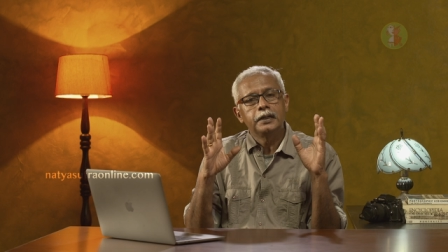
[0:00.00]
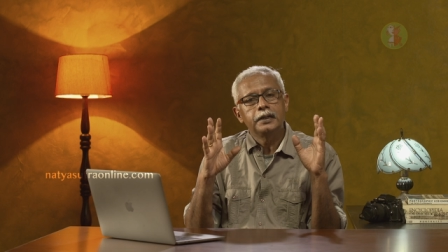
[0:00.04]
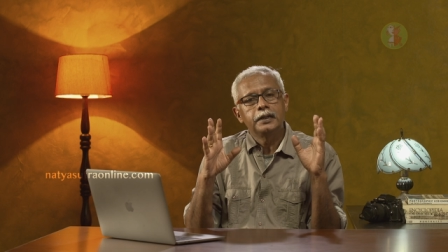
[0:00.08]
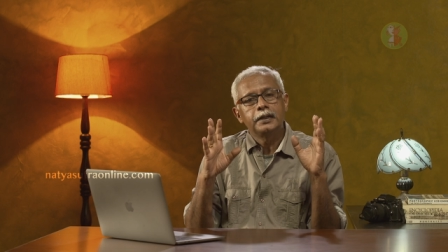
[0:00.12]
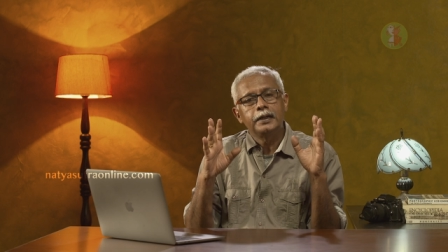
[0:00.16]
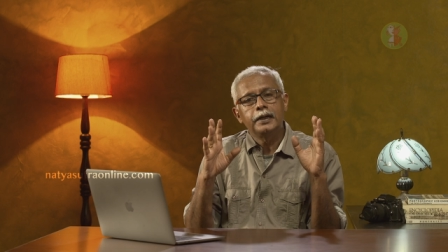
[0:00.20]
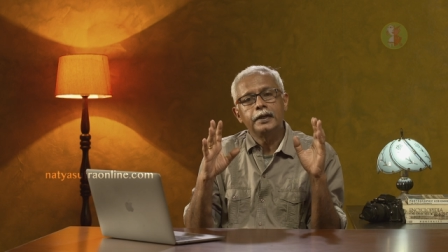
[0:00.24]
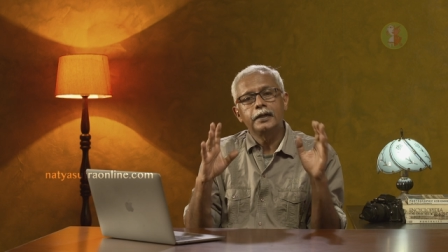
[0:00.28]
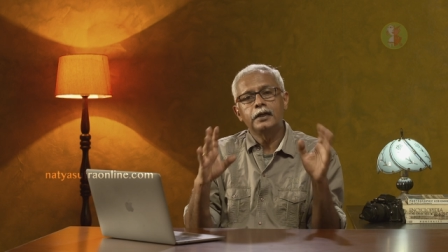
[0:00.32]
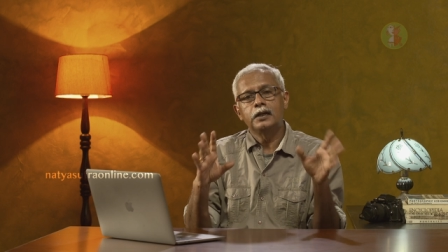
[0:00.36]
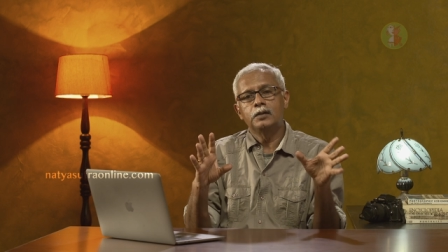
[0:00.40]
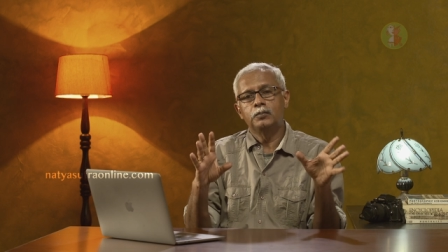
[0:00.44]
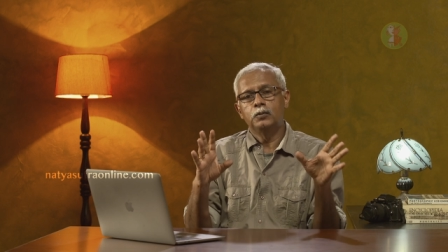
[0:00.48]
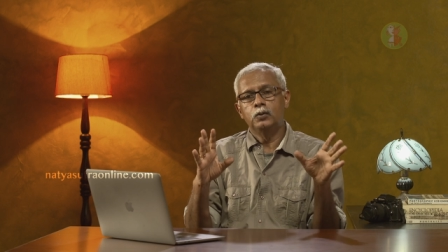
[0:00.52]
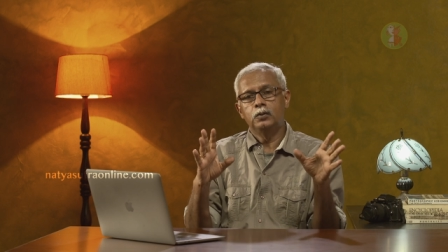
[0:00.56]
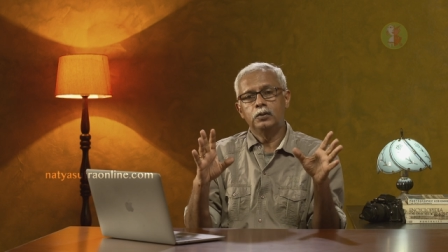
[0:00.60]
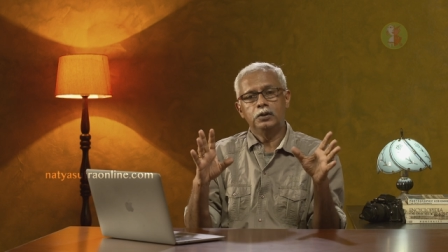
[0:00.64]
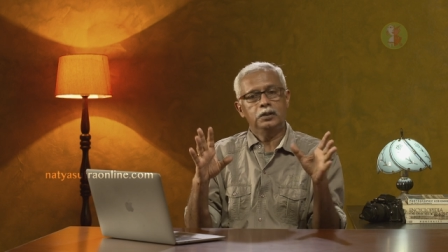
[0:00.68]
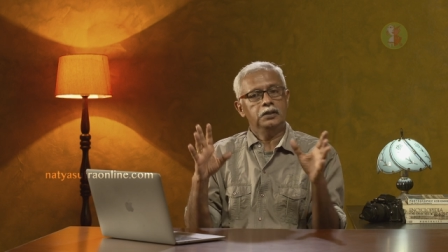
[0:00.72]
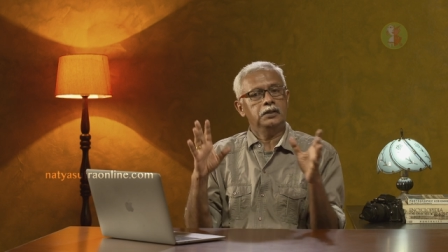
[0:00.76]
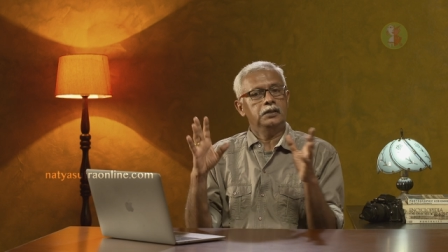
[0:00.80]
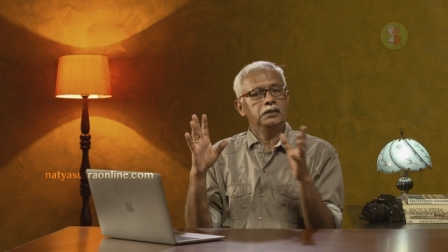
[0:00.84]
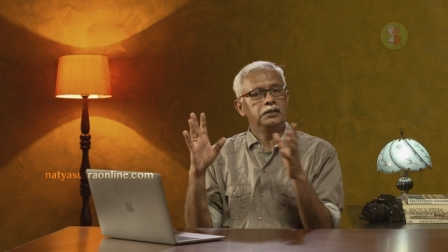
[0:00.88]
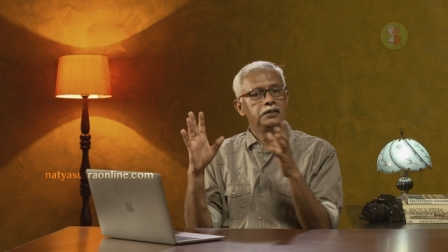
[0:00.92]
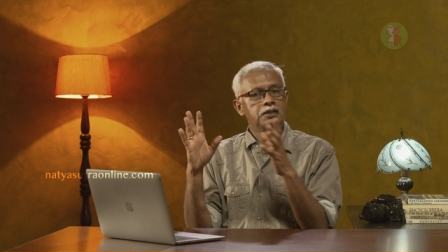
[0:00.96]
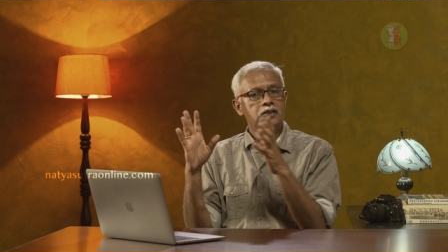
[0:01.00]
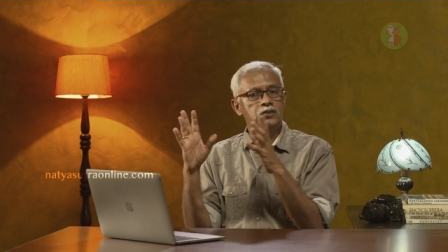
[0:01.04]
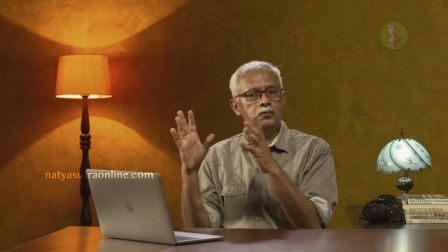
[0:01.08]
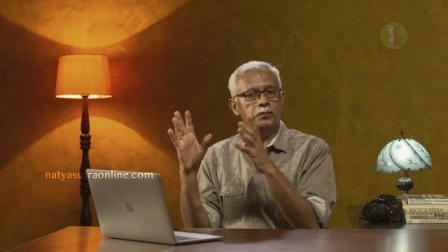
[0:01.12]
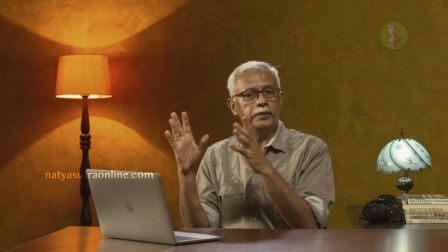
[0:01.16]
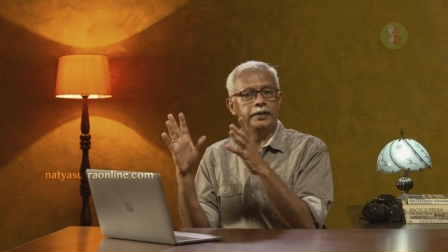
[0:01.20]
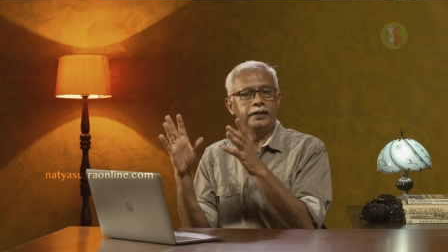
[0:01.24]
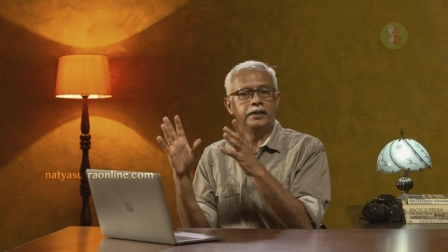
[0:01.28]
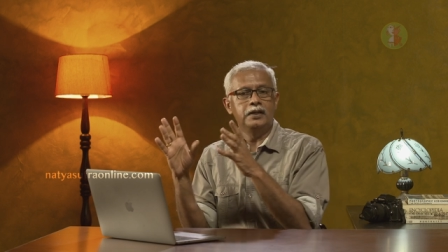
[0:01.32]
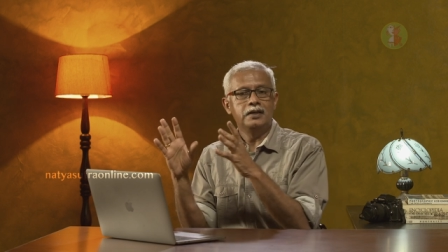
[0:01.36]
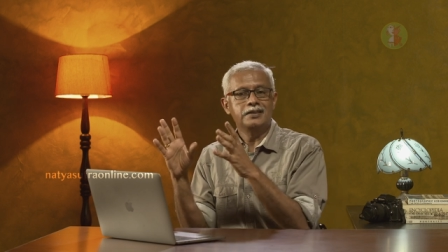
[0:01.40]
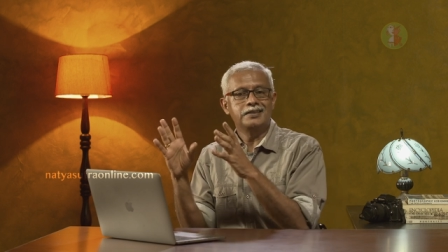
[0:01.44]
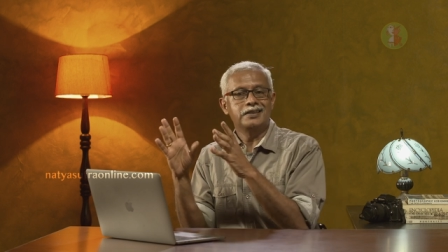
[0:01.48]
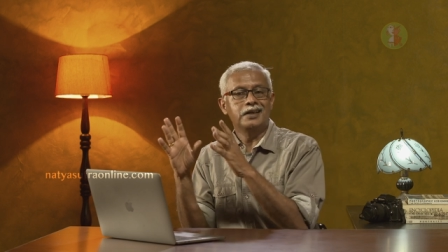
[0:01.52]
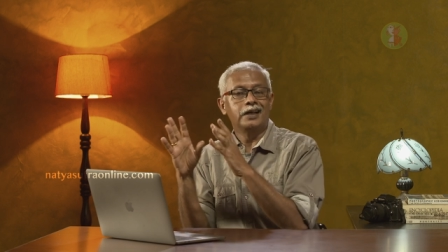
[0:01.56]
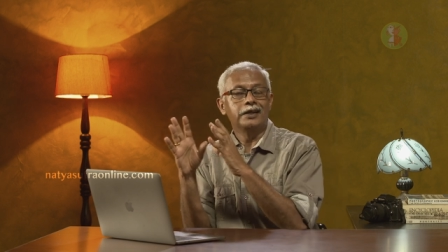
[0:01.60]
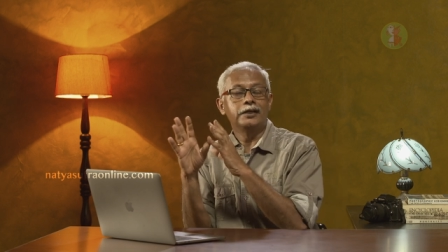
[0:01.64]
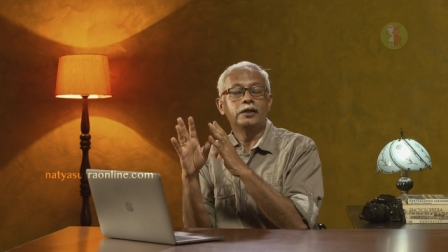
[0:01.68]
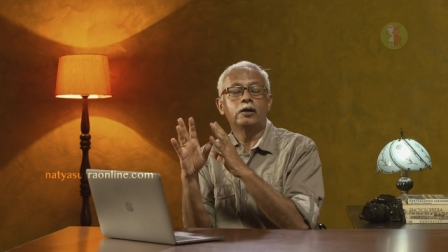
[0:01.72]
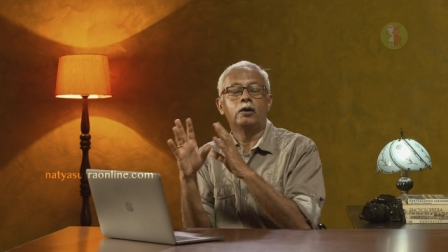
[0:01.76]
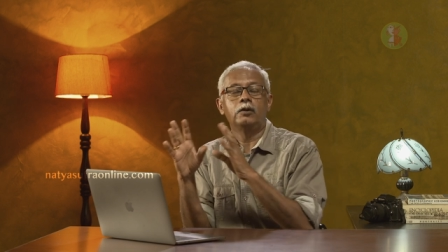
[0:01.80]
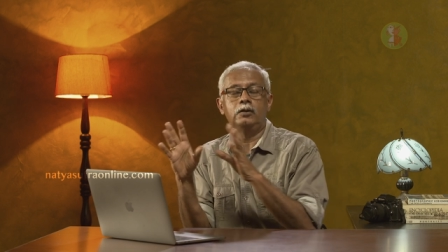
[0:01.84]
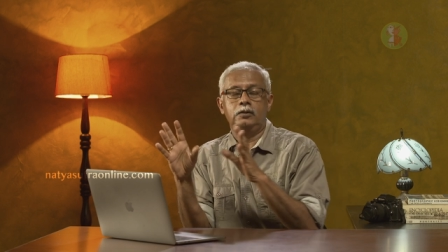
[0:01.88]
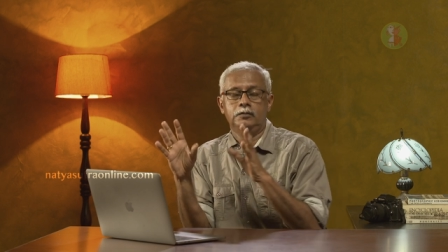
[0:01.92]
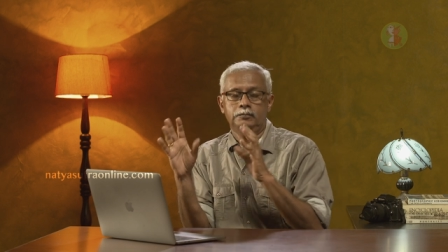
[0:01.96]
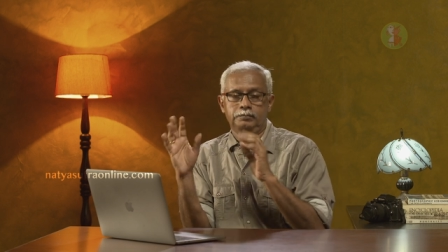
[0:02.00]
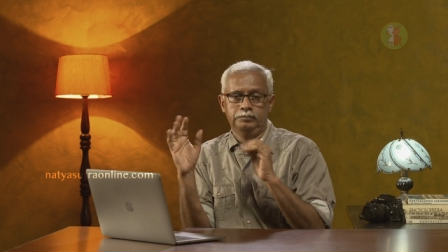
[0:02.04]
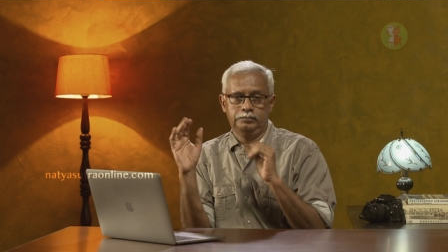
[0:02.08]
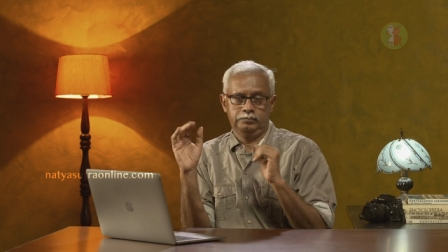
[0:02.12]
care about these vehicles at all.